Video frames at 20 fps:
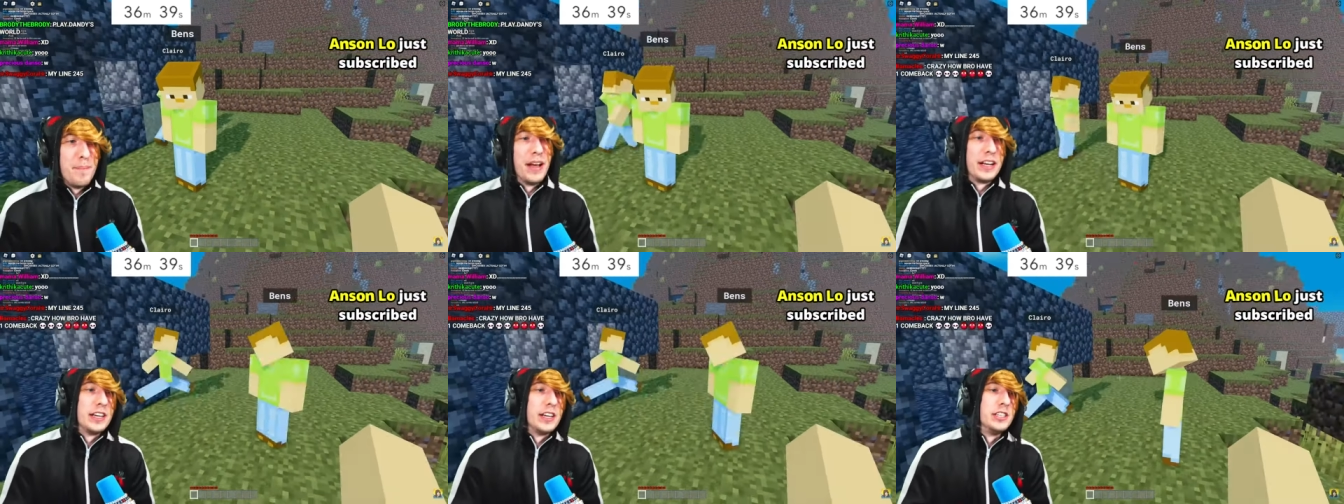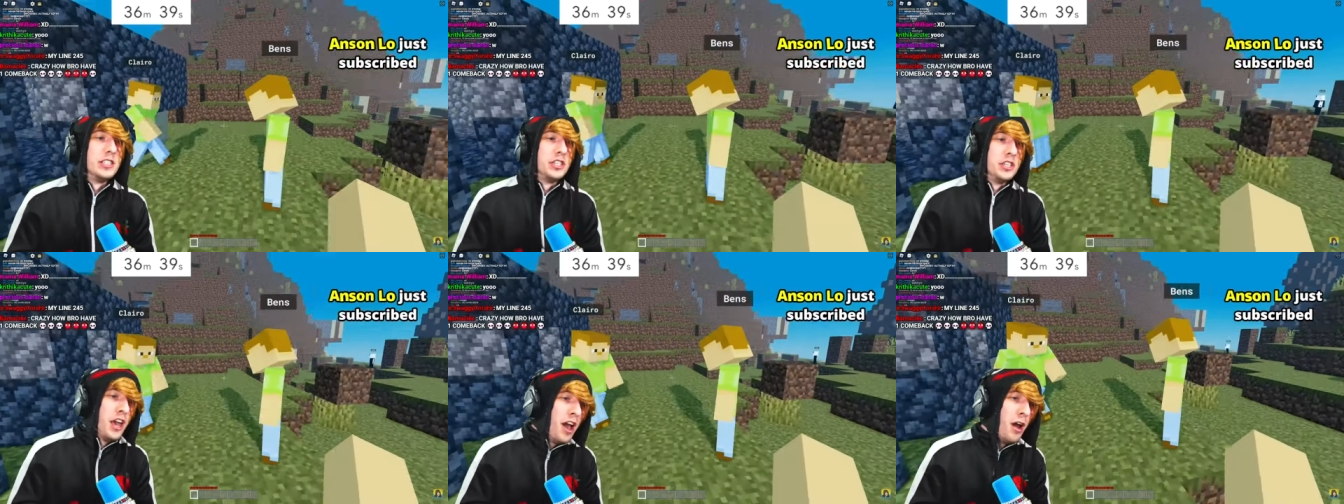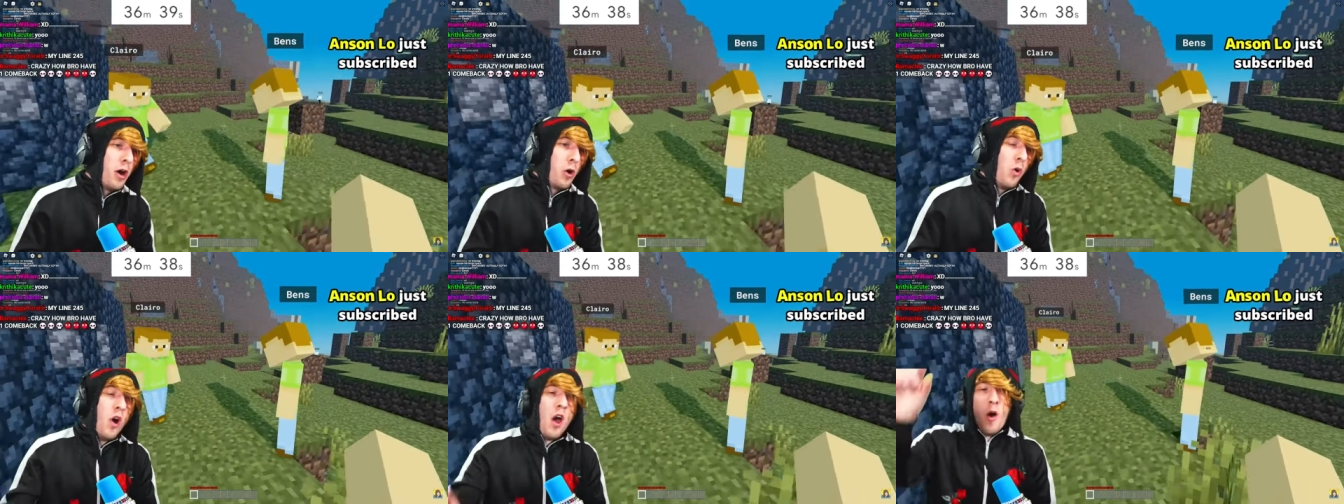Because
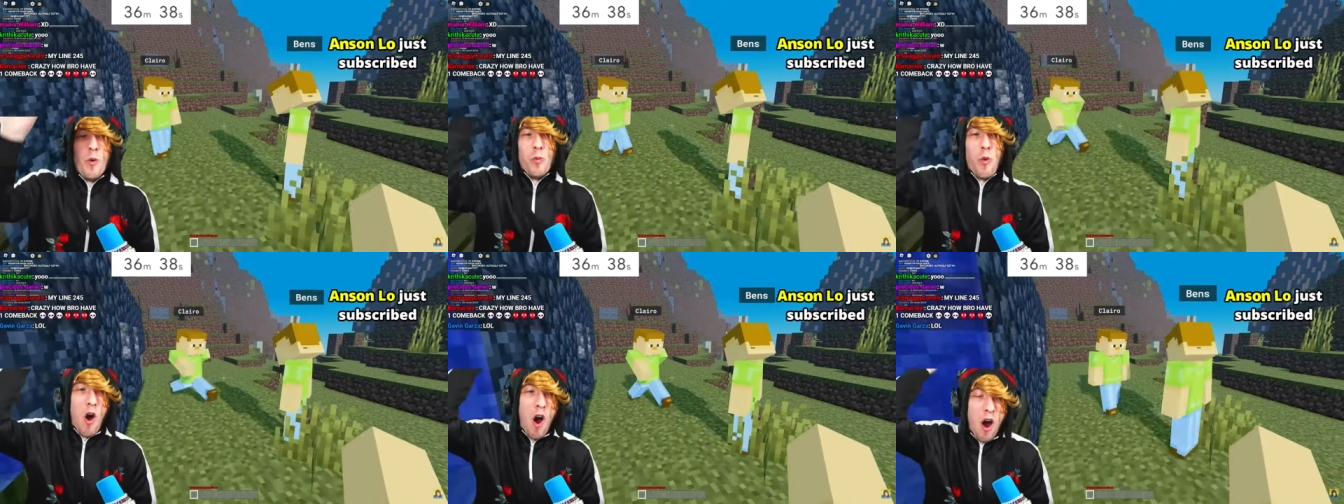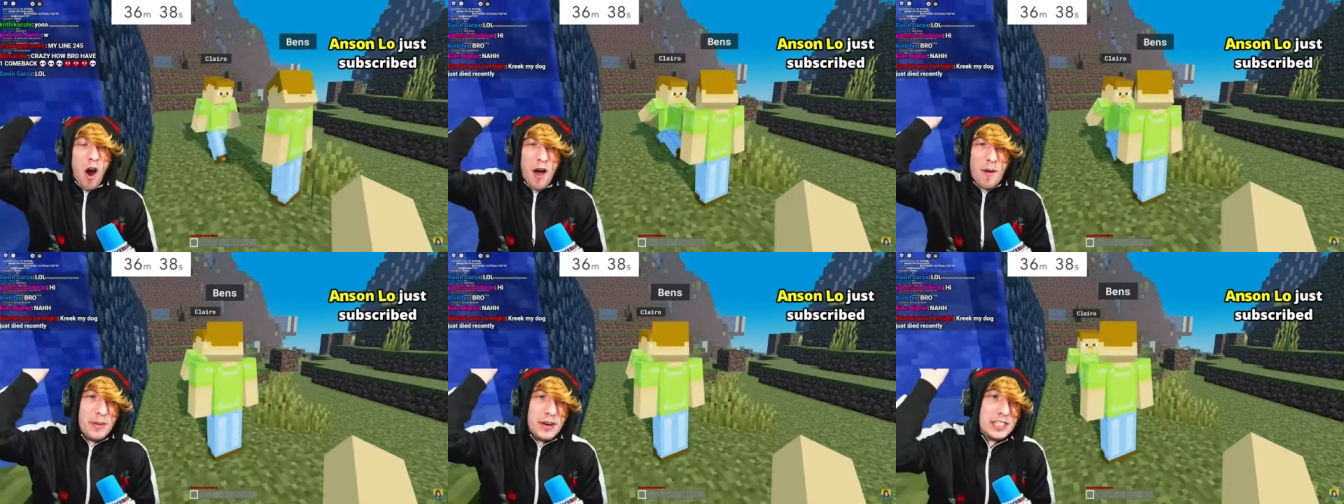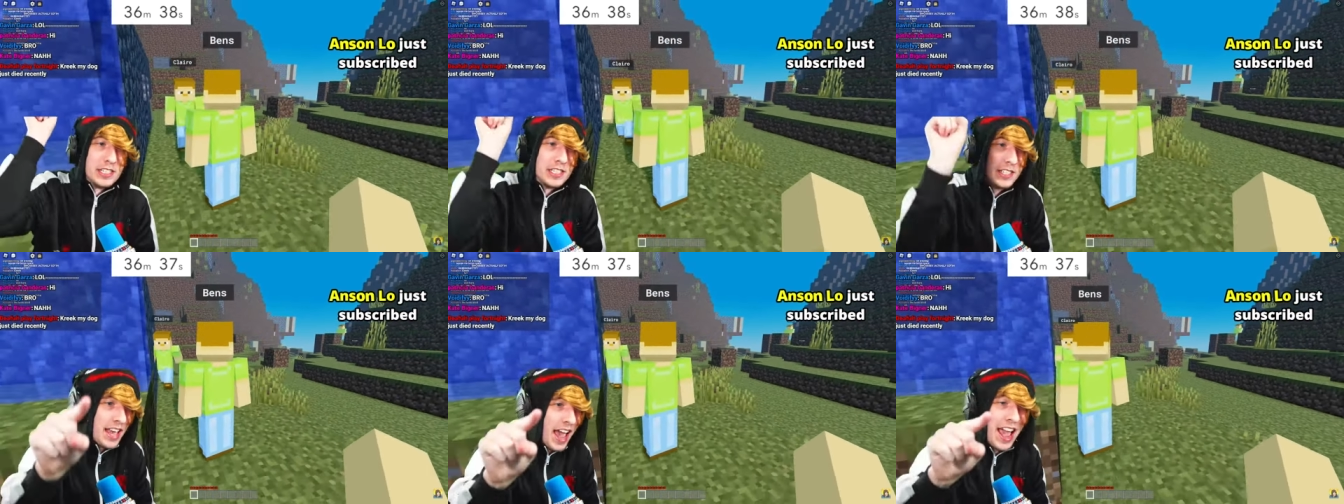you were a
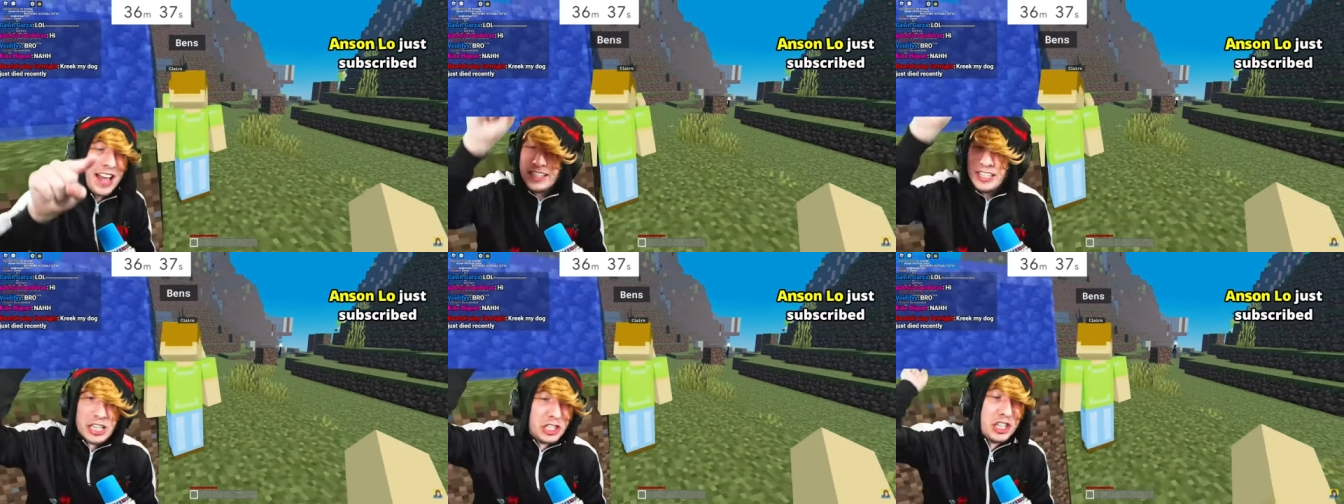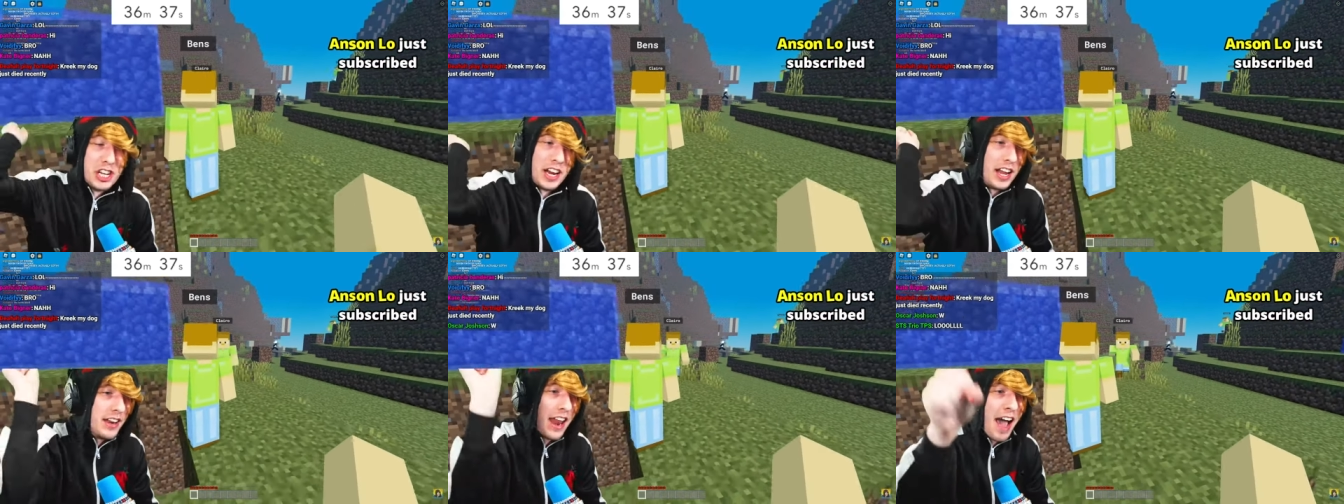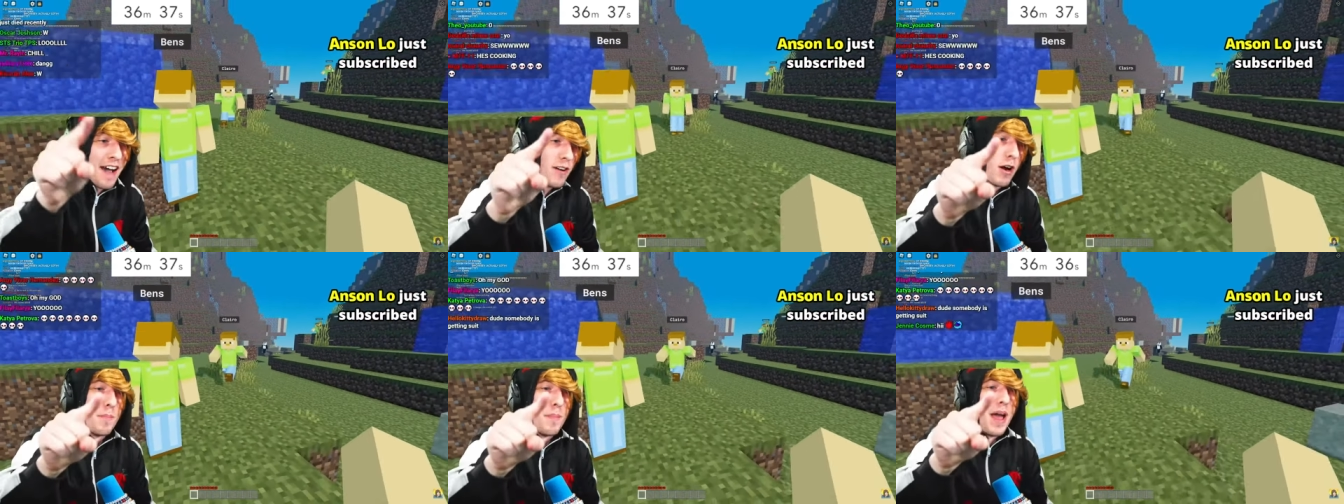mistake. You should have
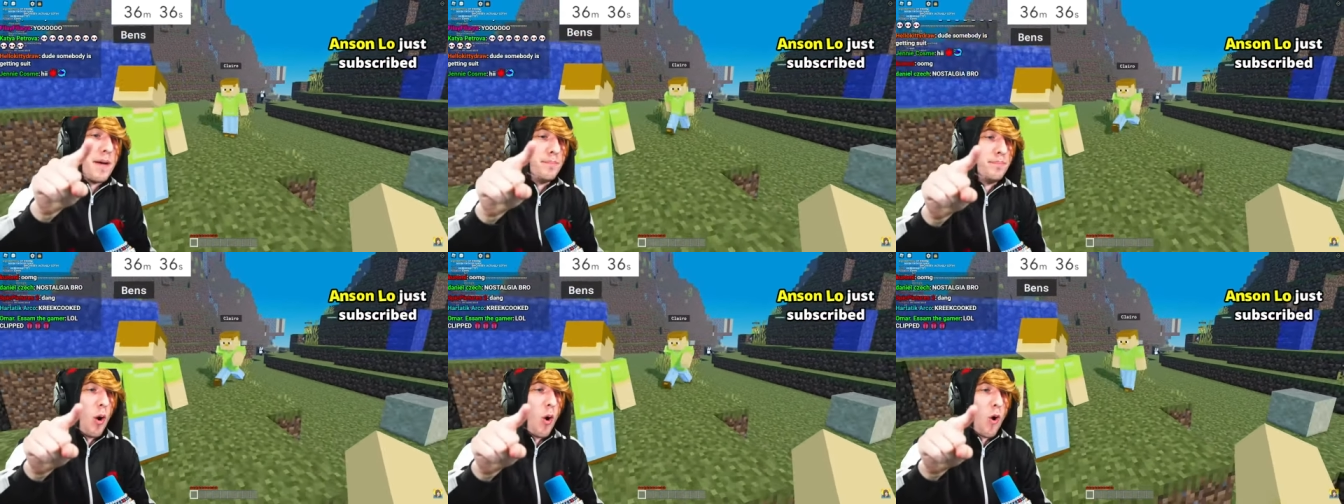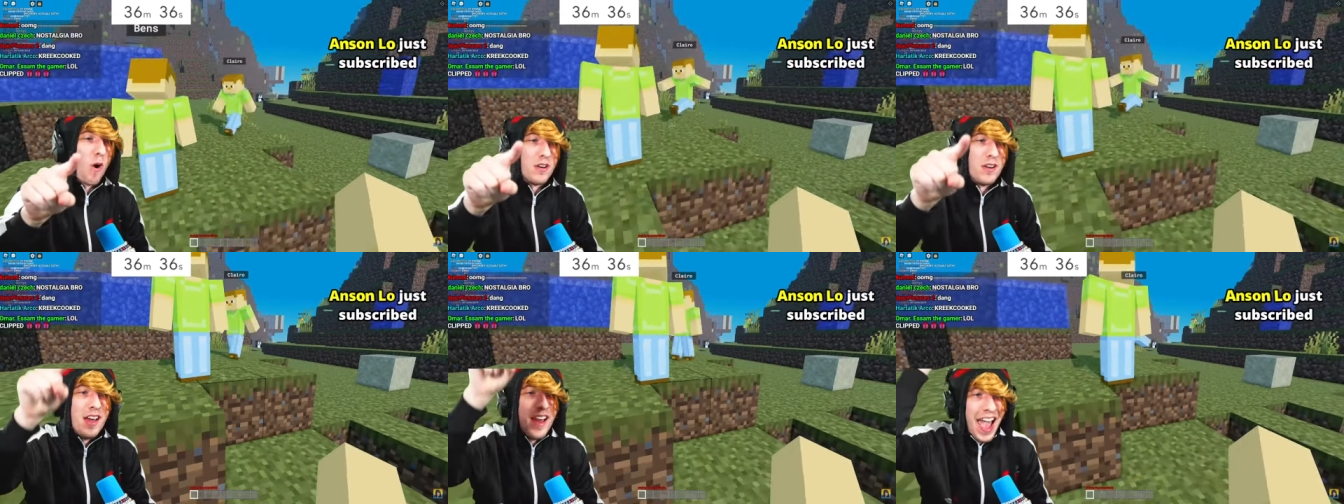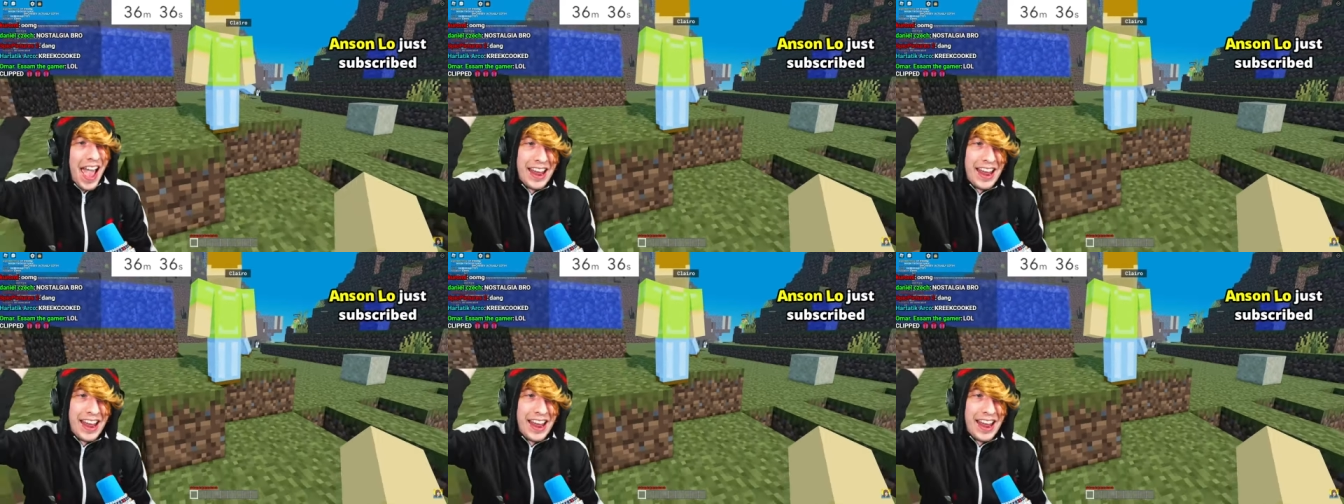never been born.